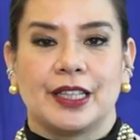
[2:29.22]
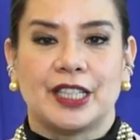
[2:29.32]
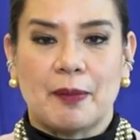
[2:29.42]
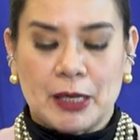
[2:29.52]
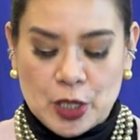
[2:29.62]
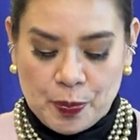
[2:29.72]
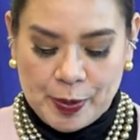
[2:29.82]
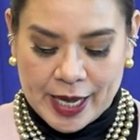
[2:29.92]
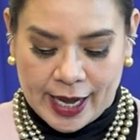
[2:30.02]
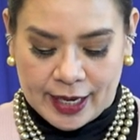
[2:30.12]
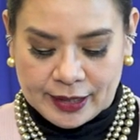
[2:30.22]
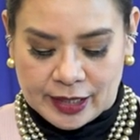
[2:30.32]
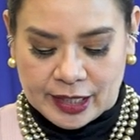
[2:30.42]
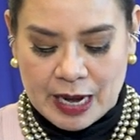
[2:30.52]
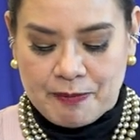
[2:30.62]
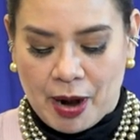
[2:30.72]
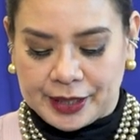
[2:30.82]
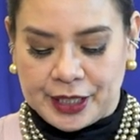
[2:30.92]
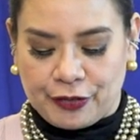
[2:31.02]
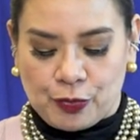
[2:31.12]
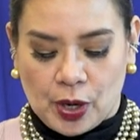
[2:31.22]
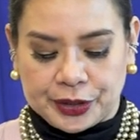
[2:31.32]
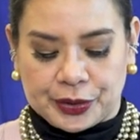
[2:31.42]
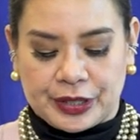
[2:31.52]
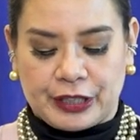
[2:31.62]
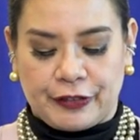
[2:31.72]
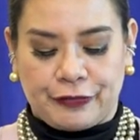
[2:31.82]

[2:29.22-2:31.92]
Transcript: The WPS is a body of water that